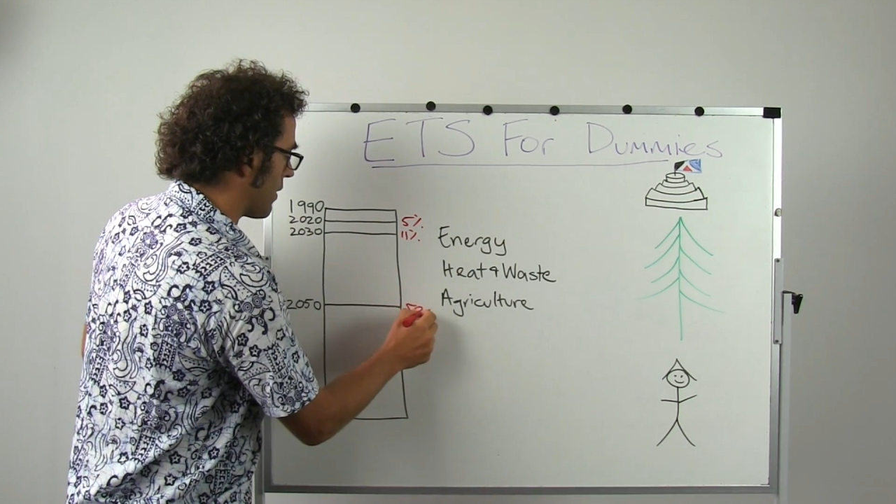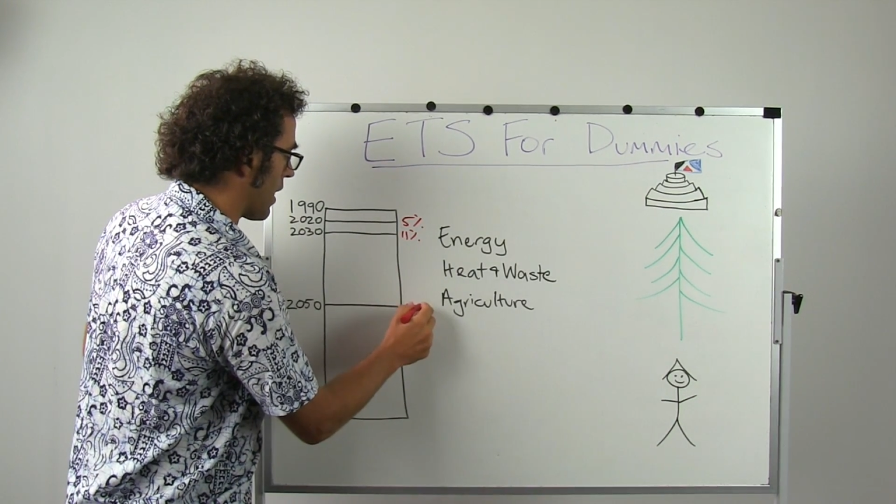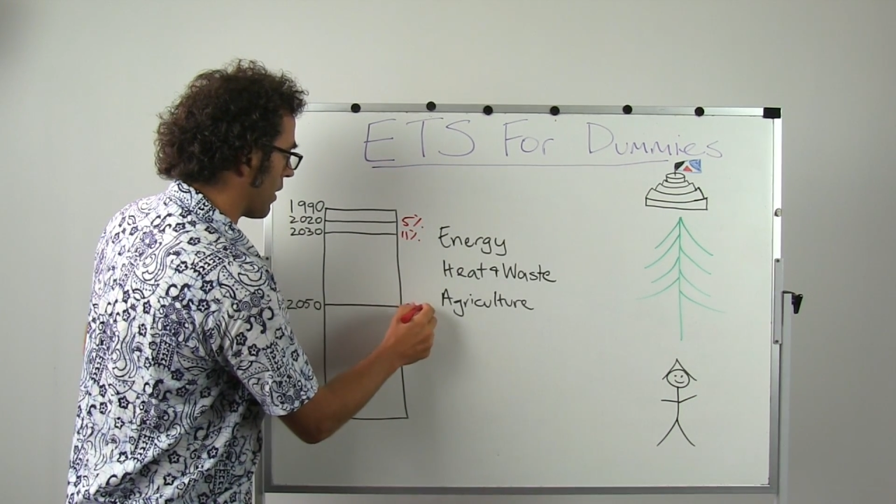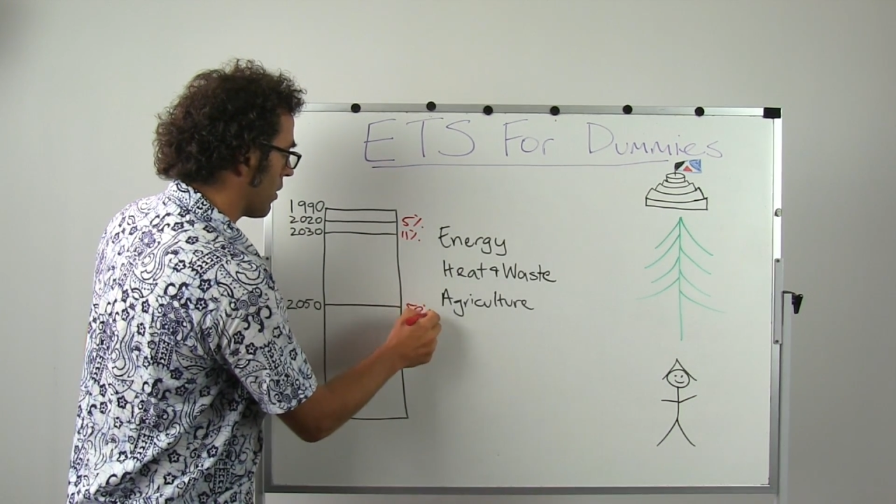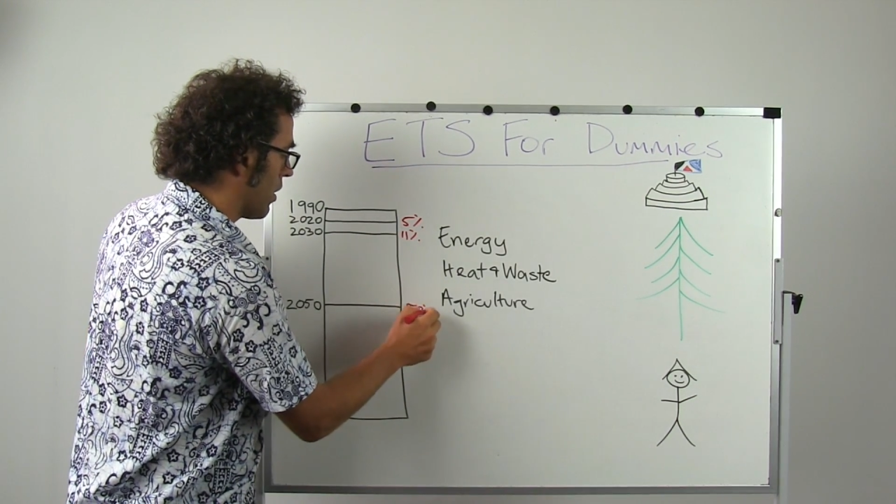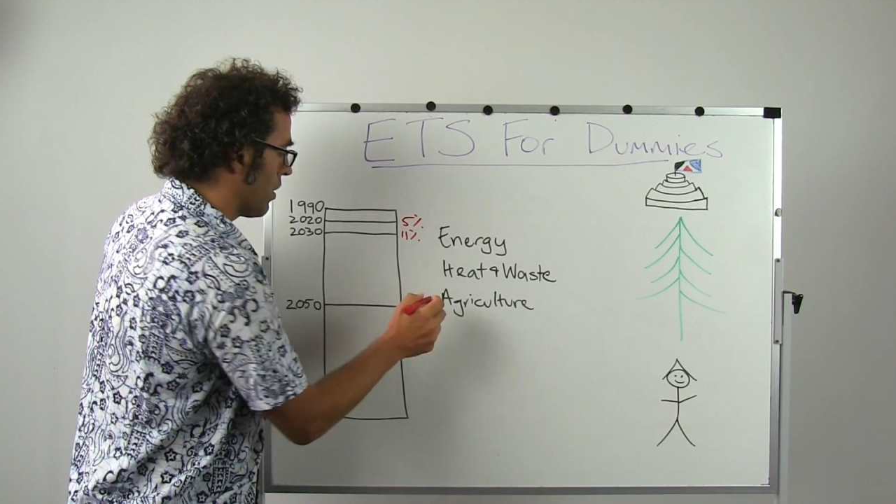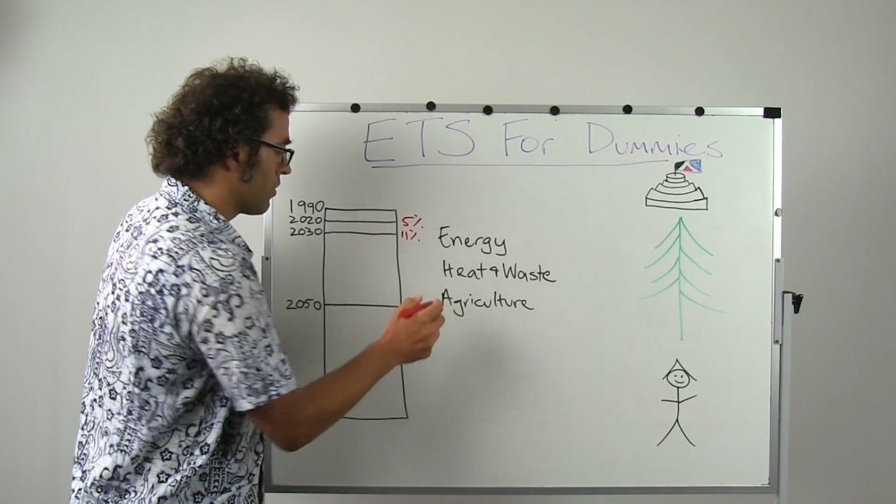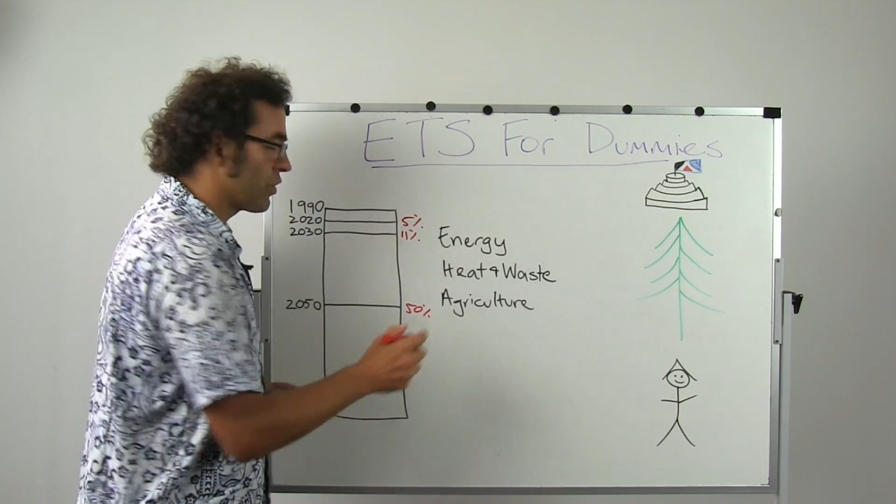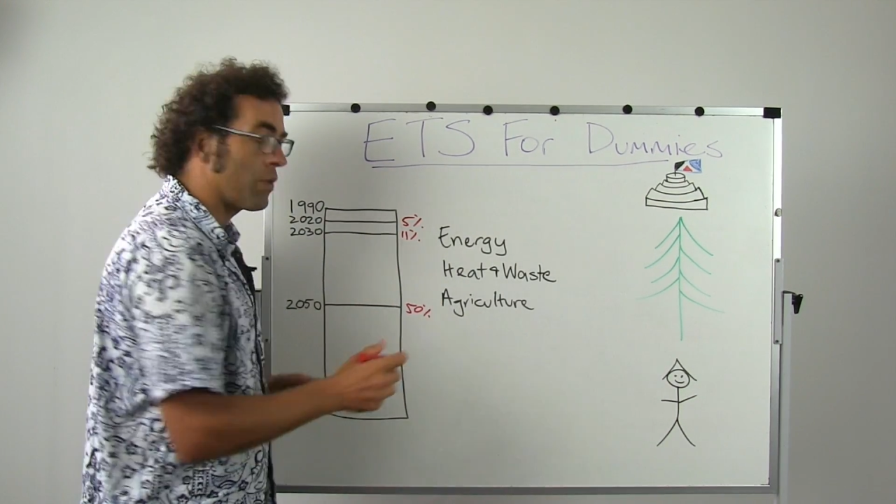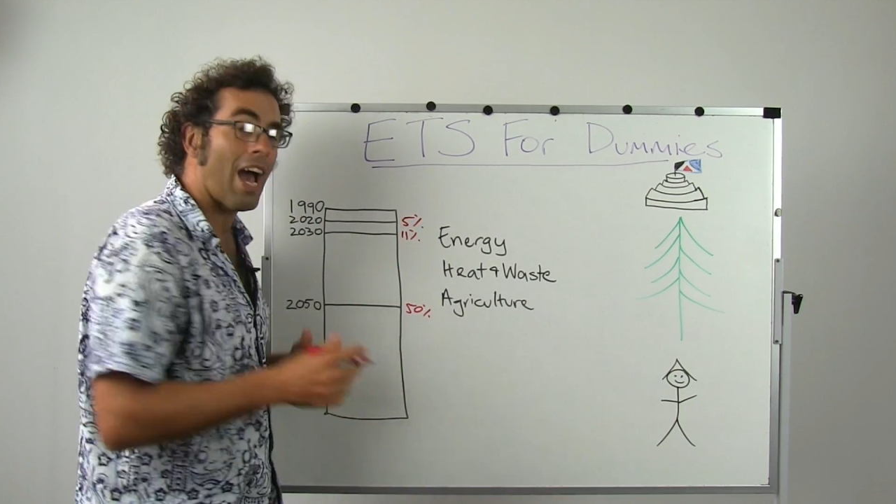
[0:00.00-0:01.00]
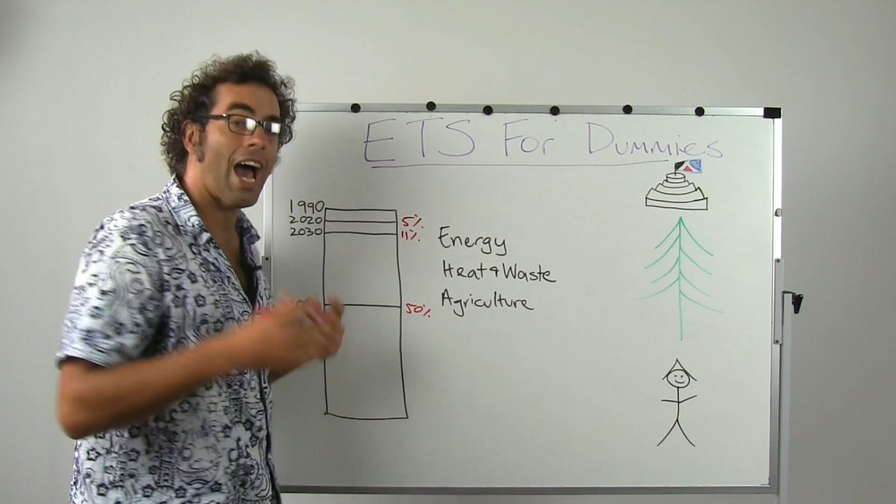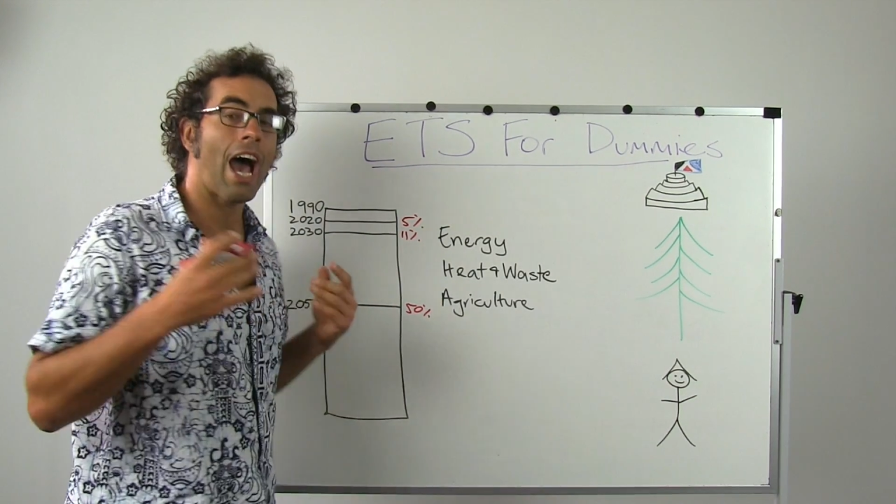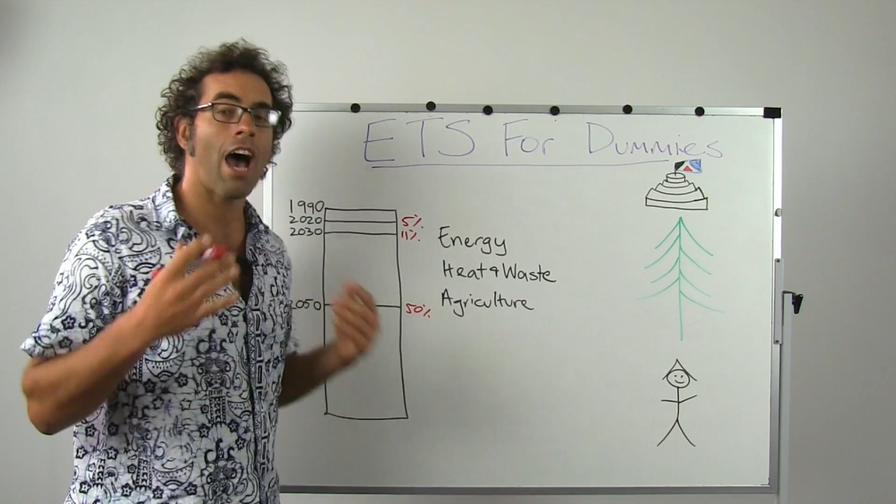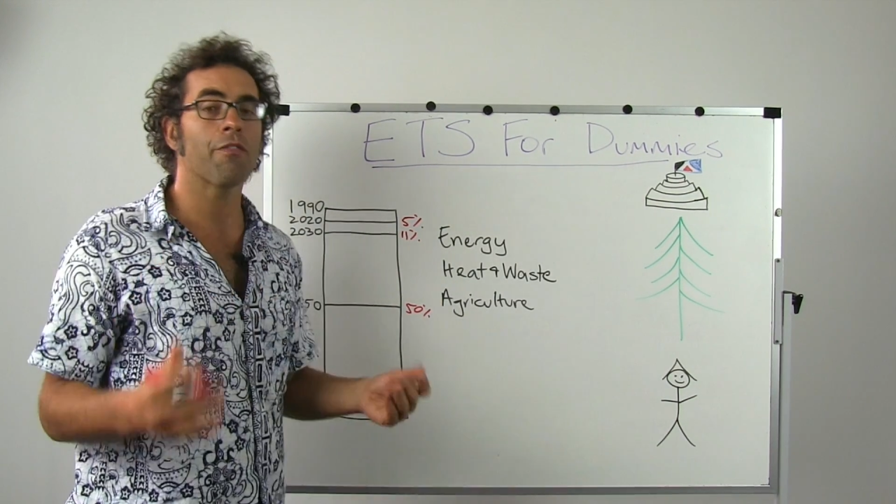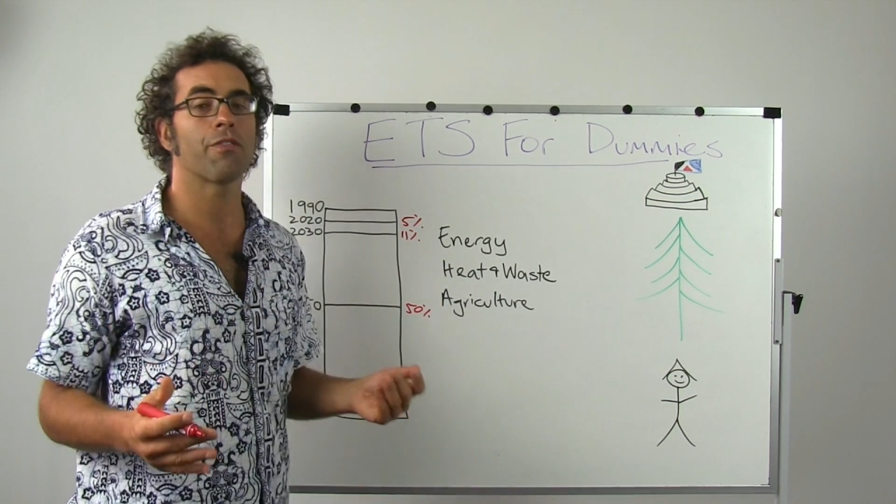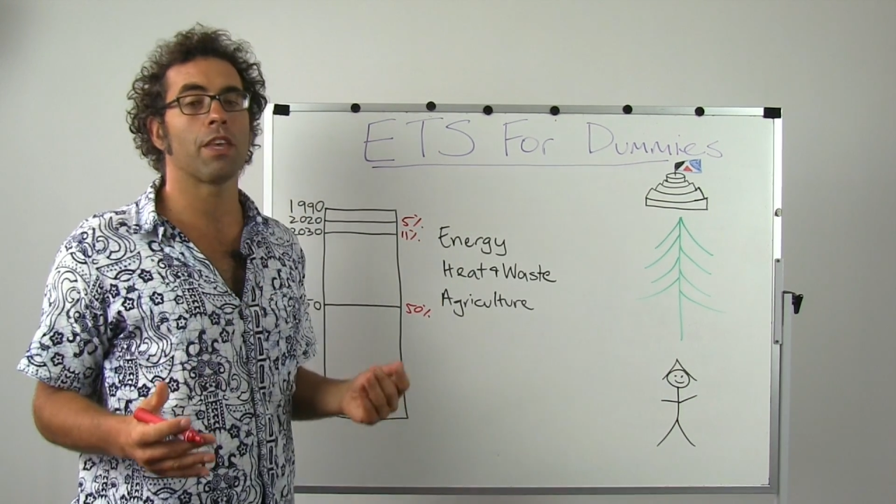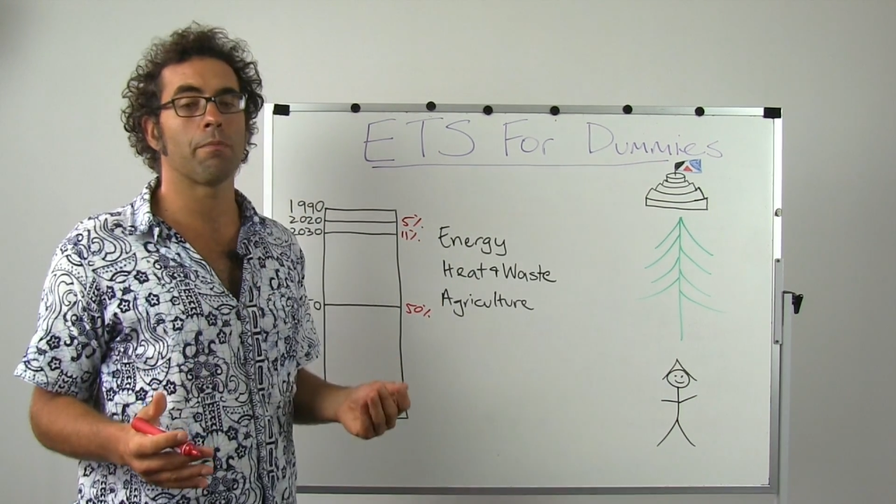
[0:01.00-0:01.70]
down to half the